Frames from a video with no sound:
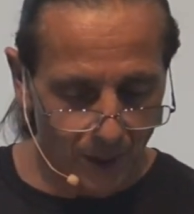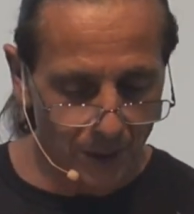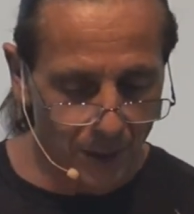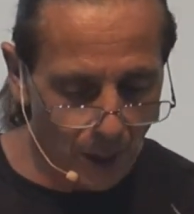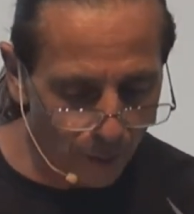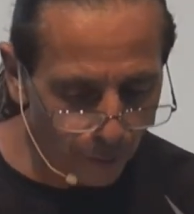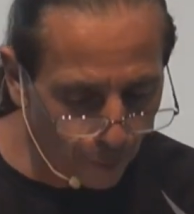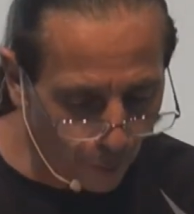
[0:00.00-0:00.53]

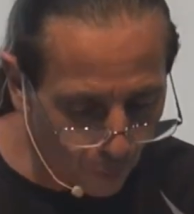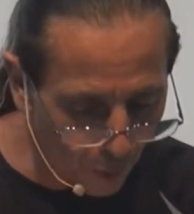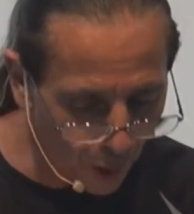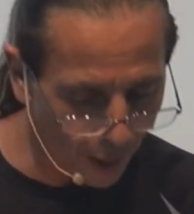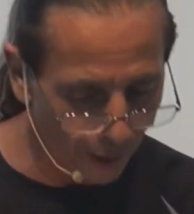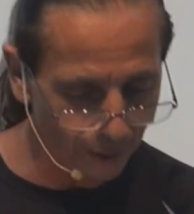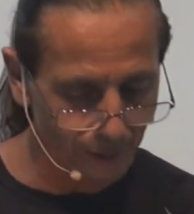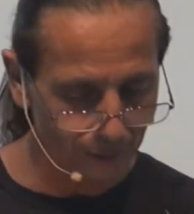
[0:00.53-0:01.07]
Therefore
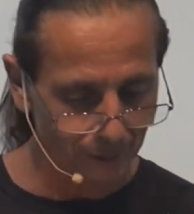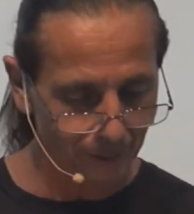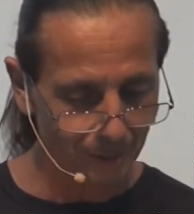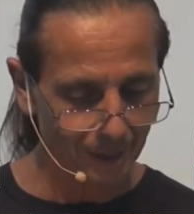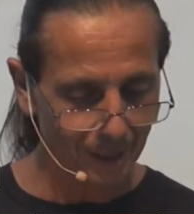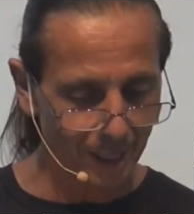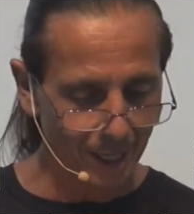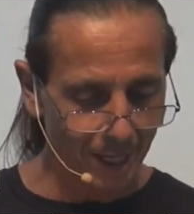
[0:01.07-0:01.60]
what?
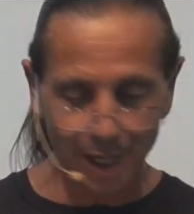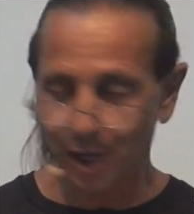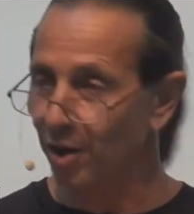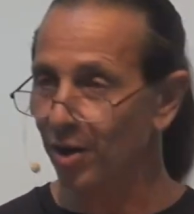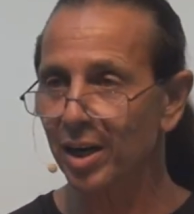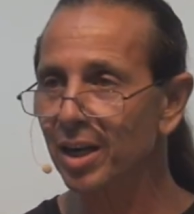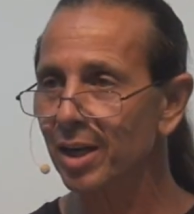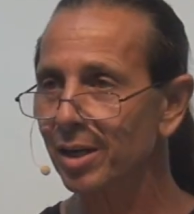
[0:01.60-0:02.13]

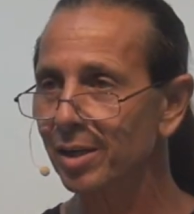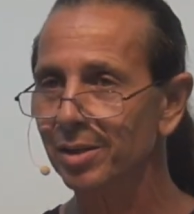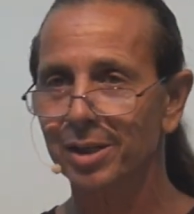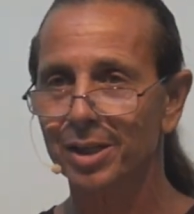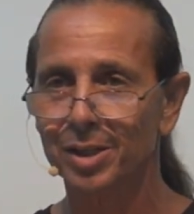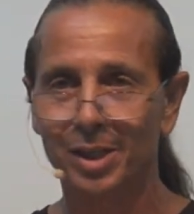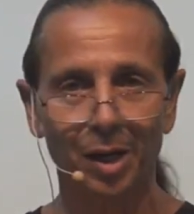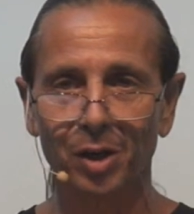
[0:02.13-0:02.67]
Here it is.
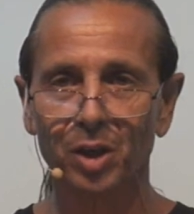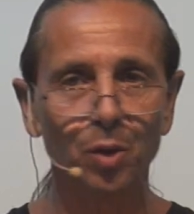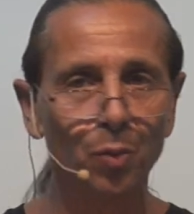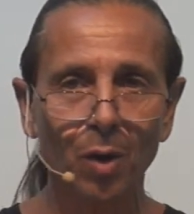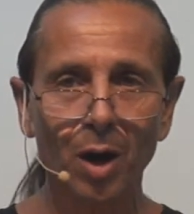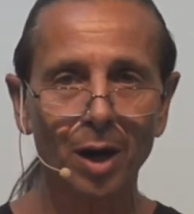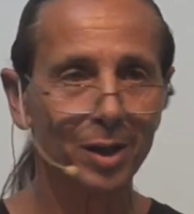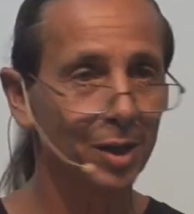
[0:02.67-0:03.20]
He's telling you
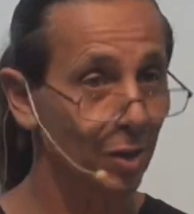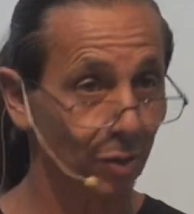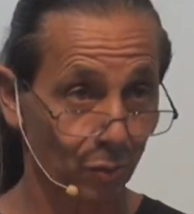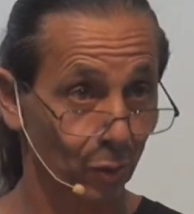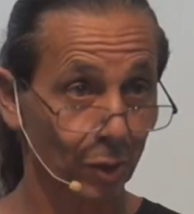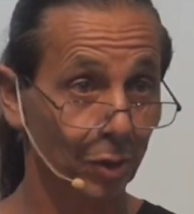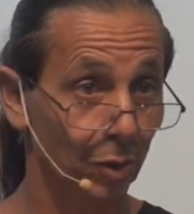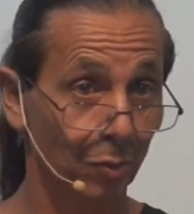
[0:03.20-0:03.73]
what. This is
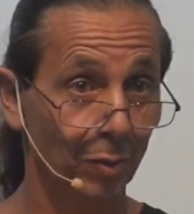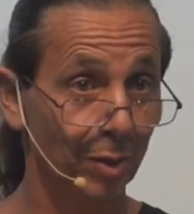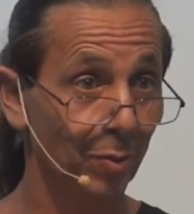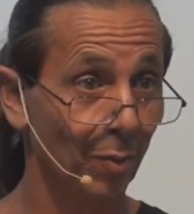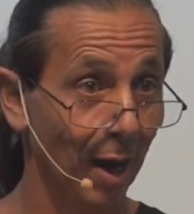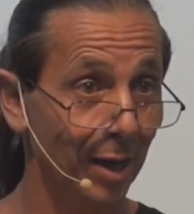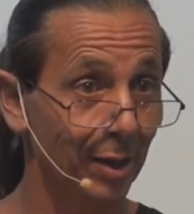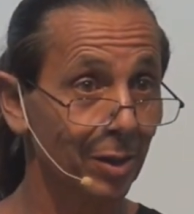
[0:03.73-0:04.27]
what you, we
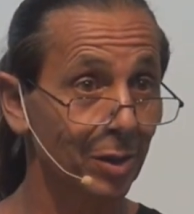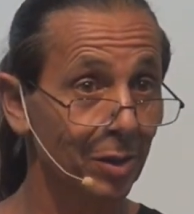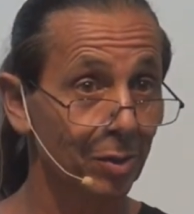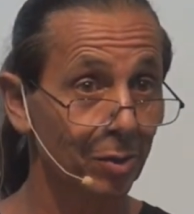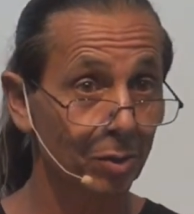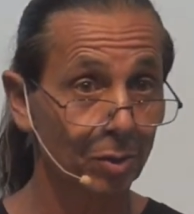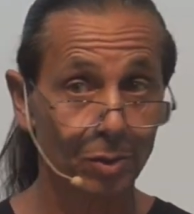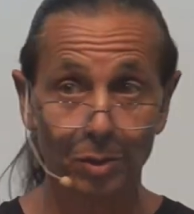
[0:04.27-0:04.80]
want. This
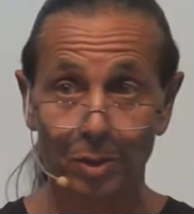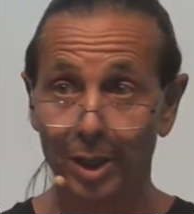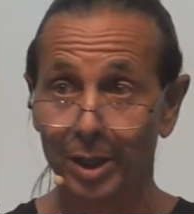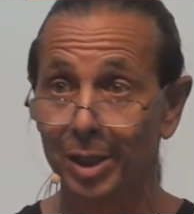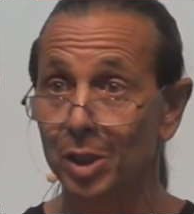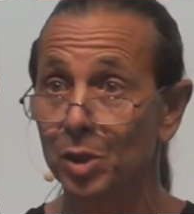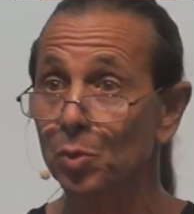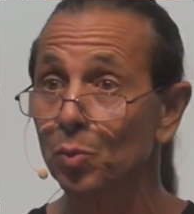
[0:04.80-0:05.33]

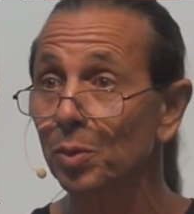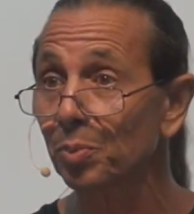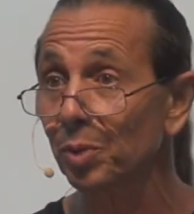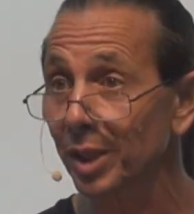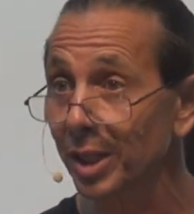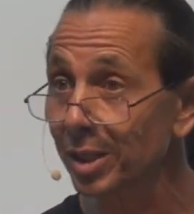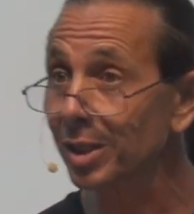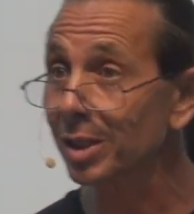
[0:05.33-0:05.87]
is what
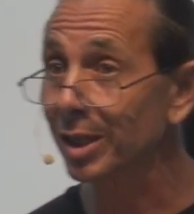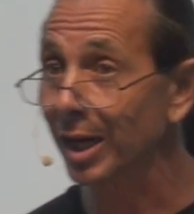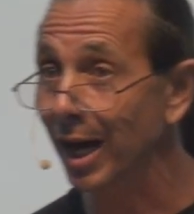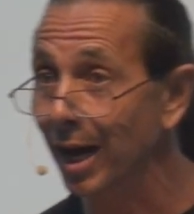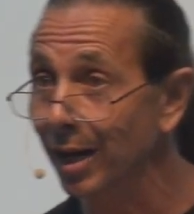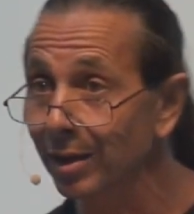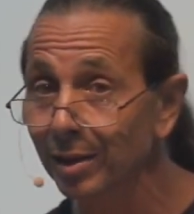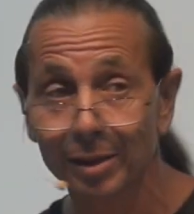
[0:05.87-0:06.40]
pleases
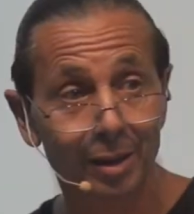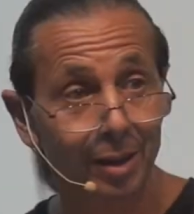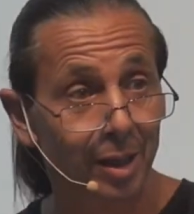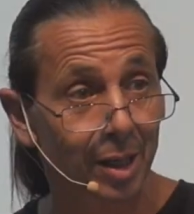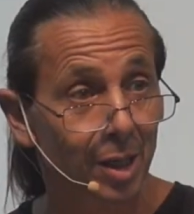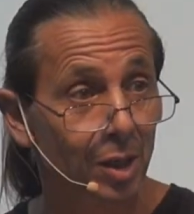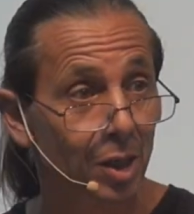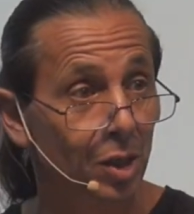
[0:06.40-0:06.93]
God.
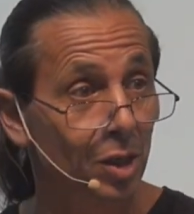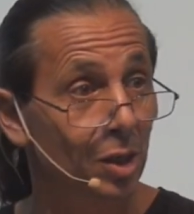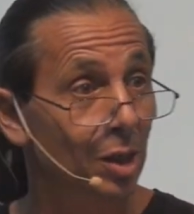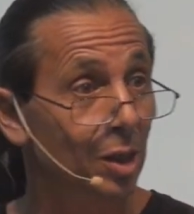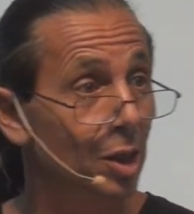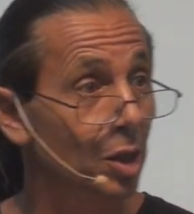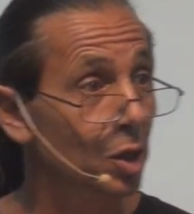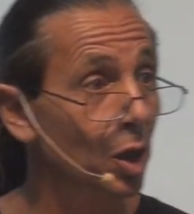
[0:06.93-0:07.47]
This is
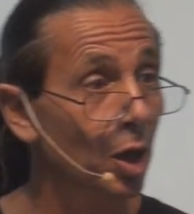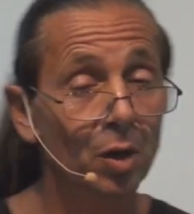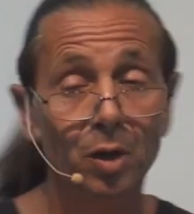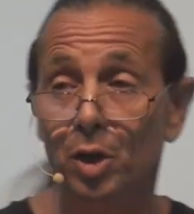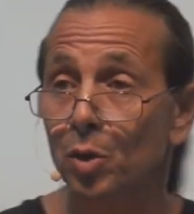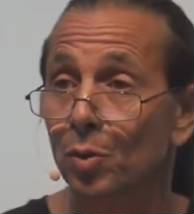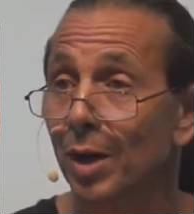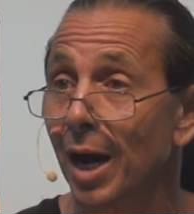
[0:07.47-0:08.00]
the desire
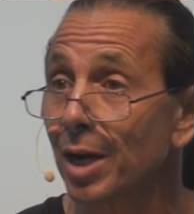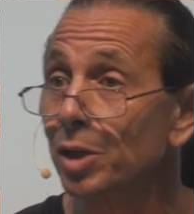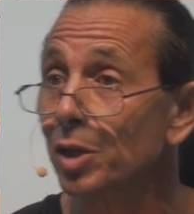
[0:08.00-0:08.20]
that you and I